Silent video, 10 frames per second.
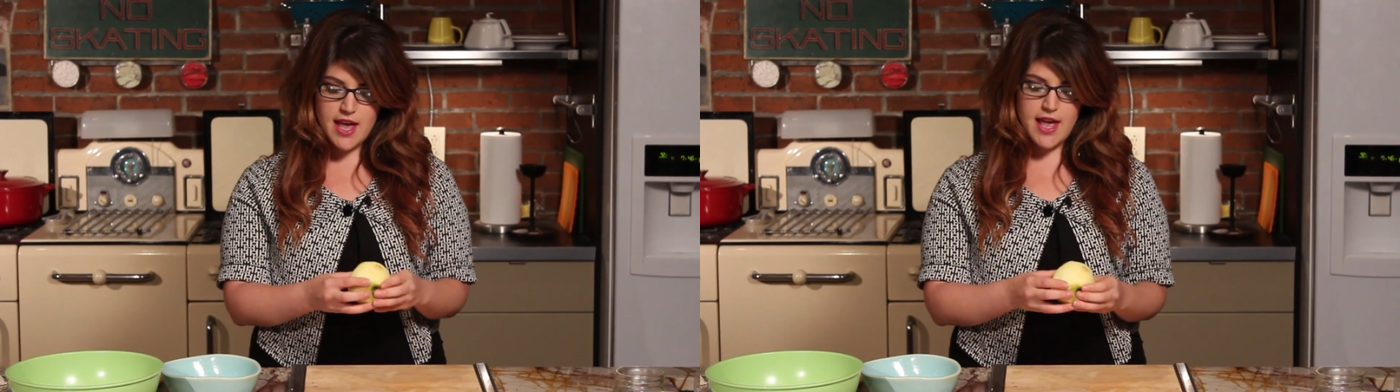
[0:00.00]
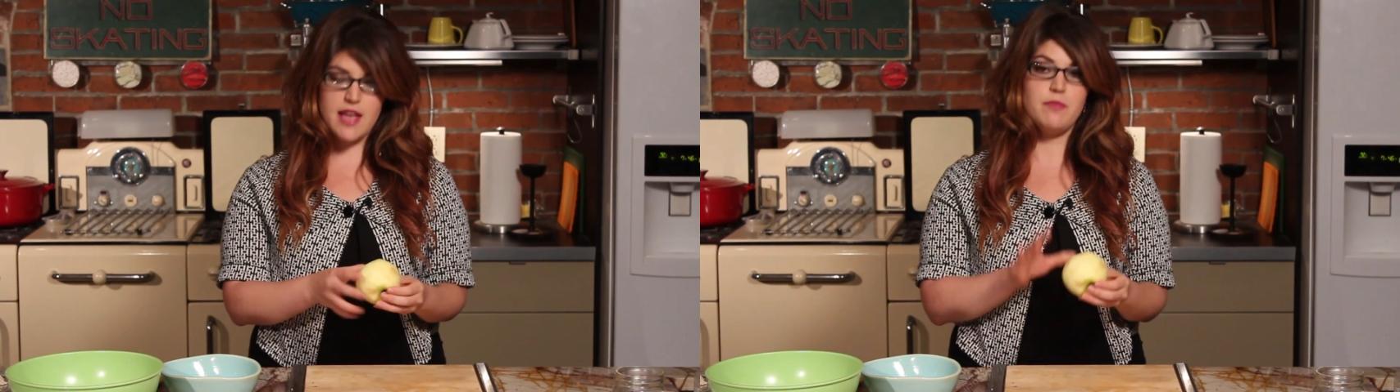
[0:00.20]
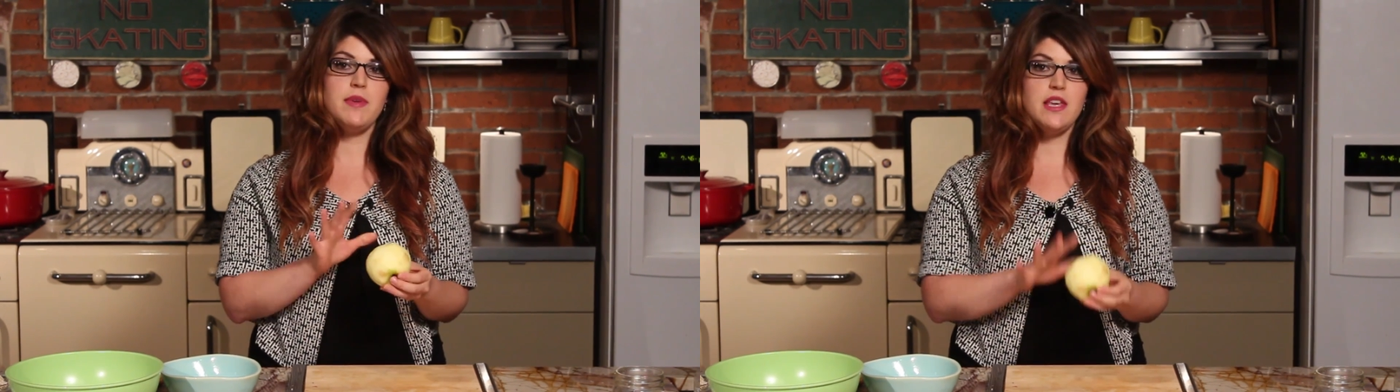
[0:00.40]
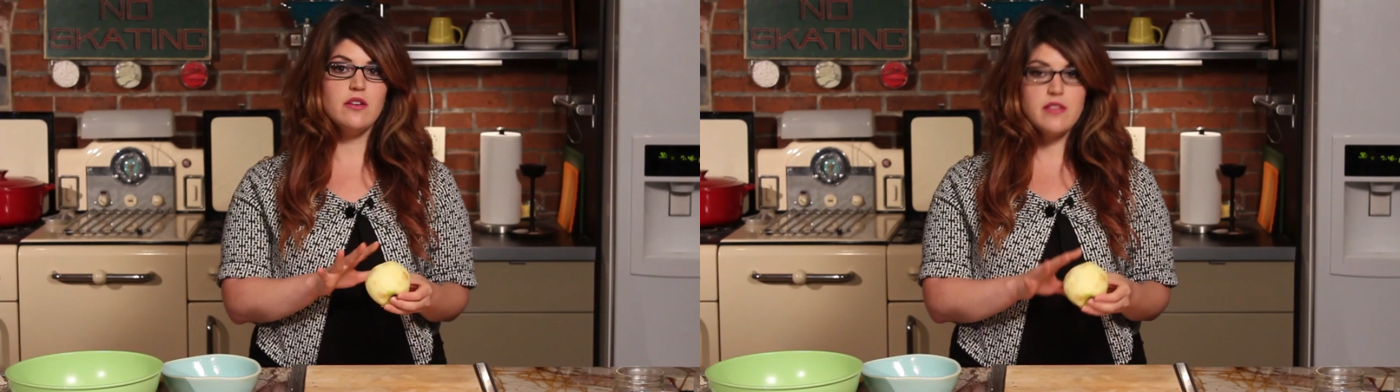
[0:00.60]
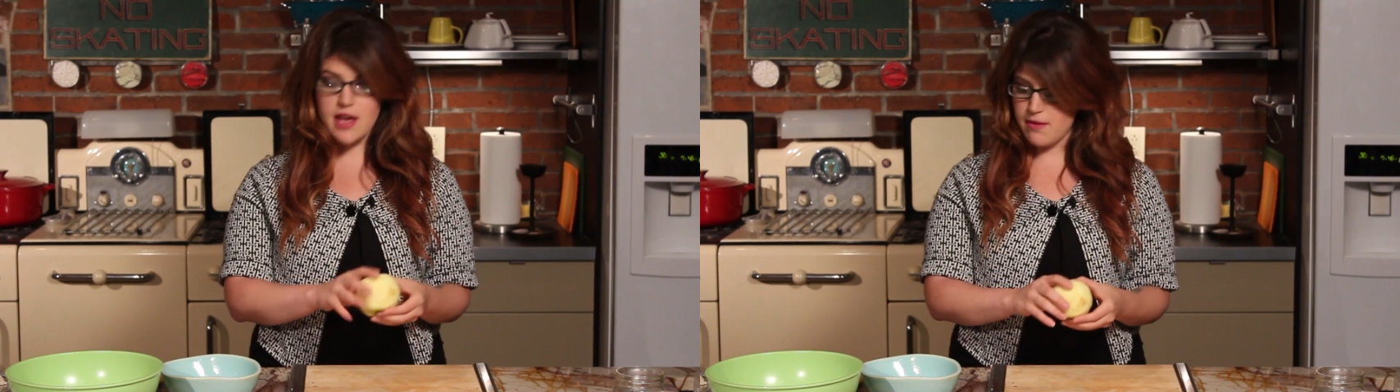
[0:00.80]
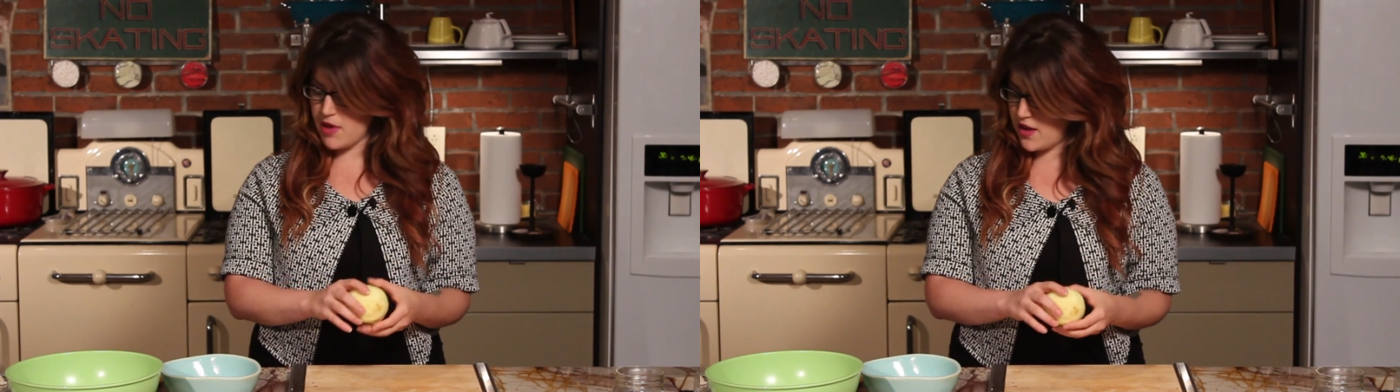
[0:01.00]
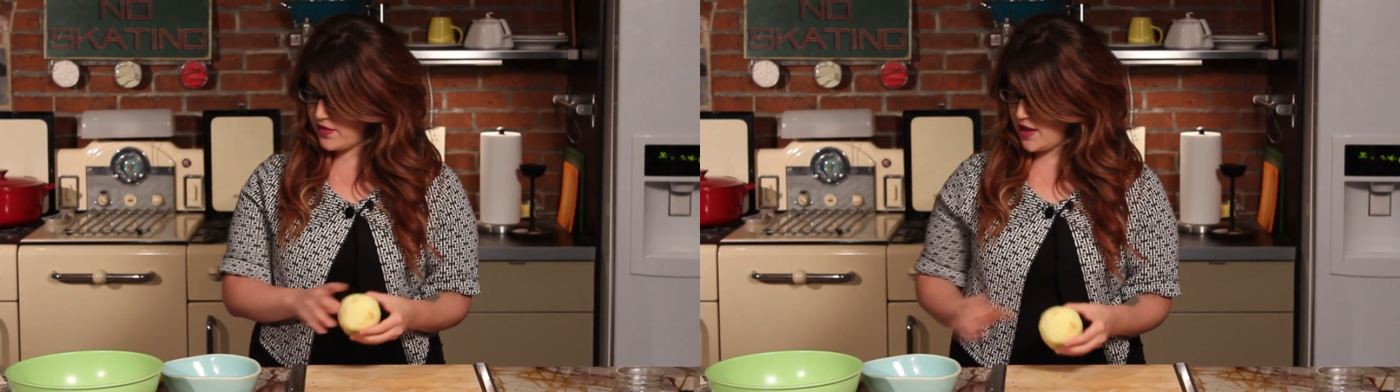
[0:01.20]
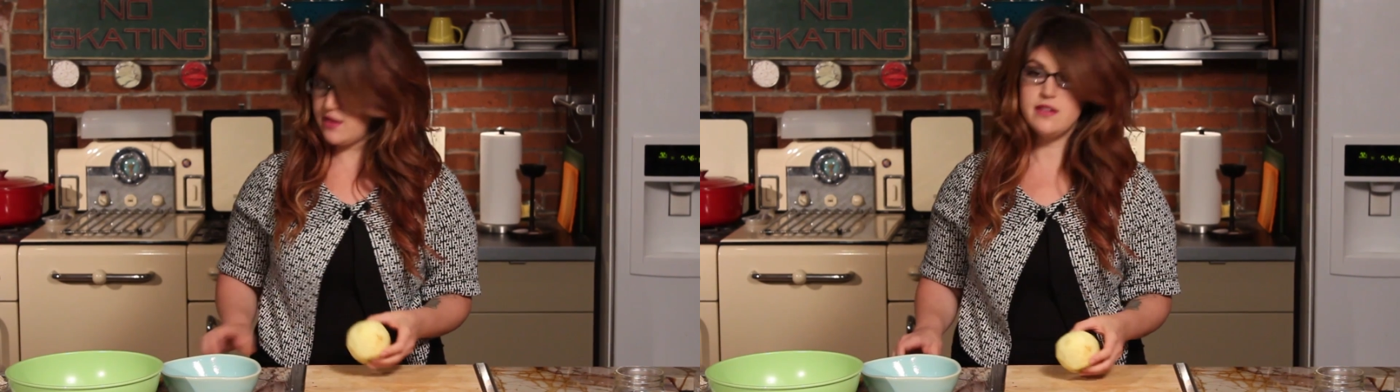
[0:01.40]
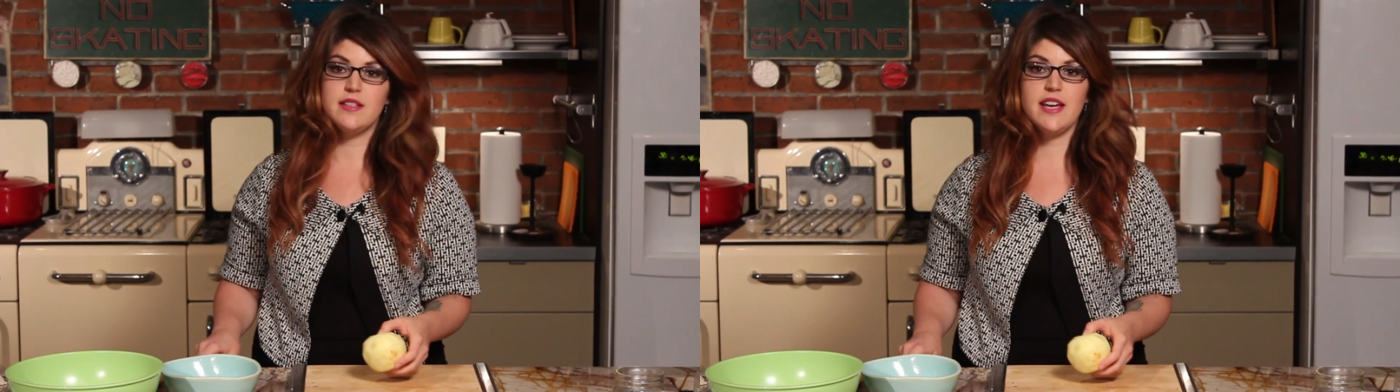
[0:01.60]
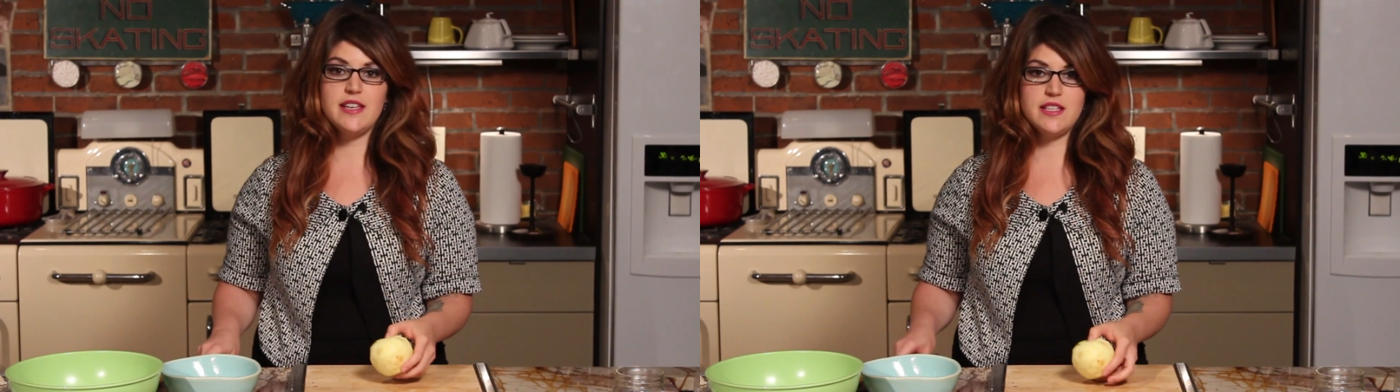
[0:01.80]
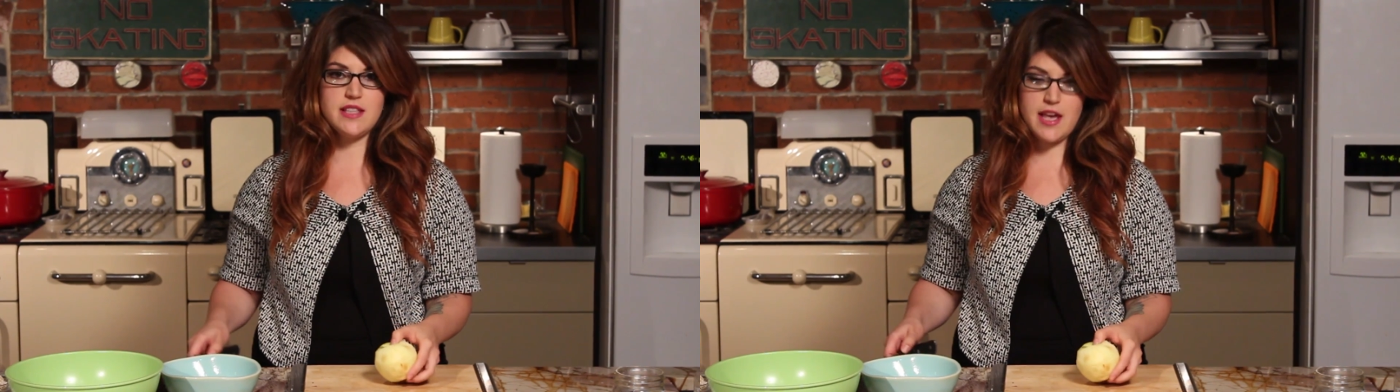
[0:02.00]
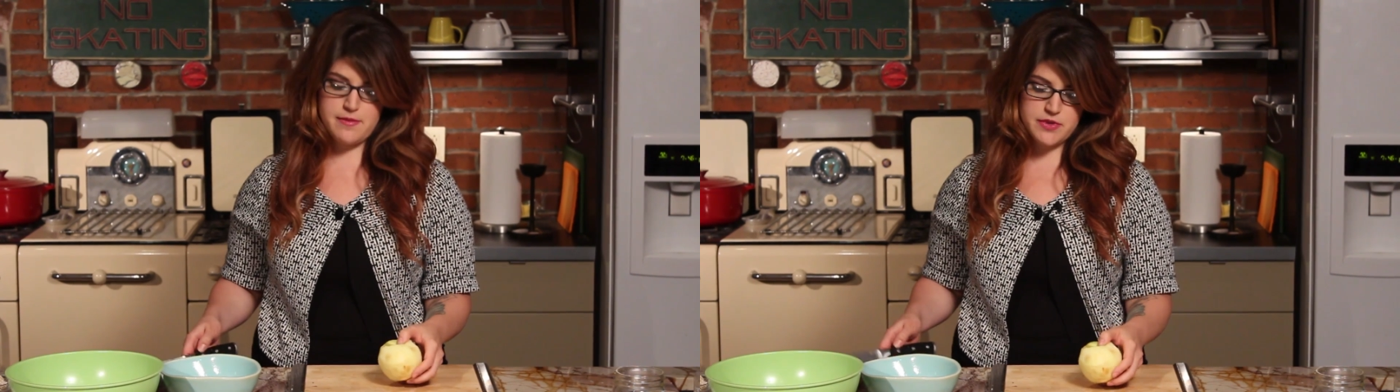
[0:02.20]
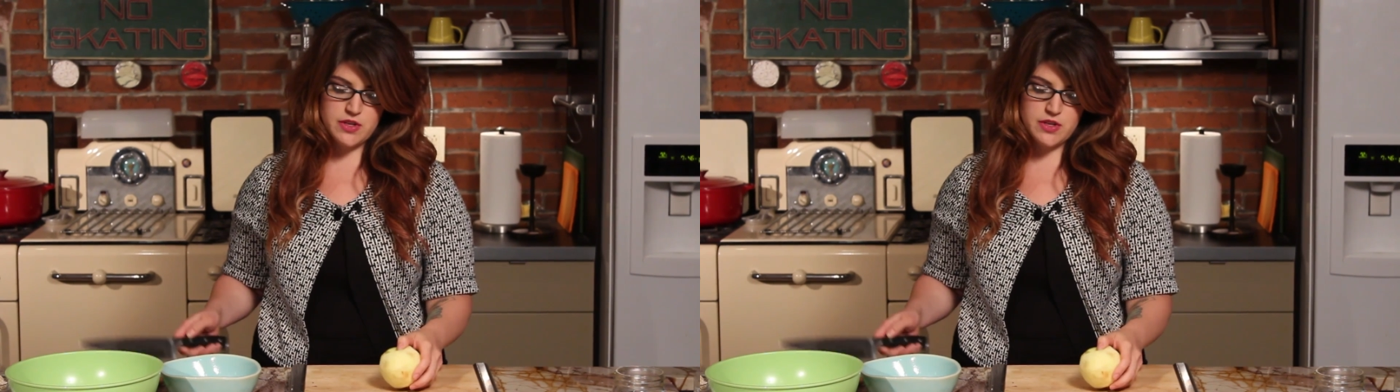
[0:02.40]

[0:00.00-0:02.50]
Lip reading: and peel them and then dice them.